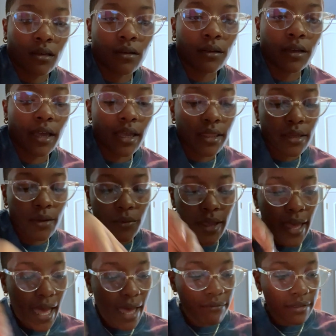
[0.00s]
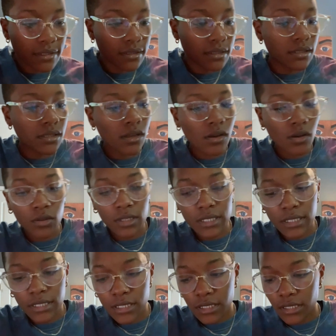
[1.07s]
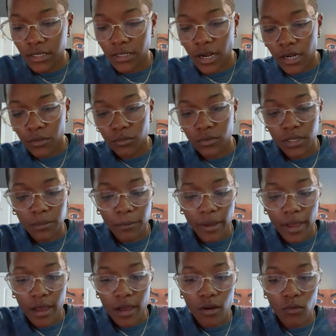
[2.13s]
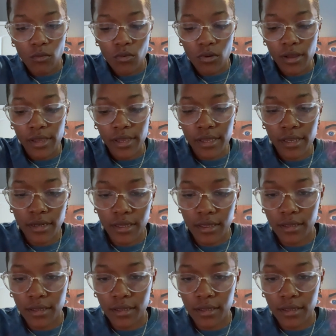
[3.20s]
Okay, there we have it. So let's get started with pile one.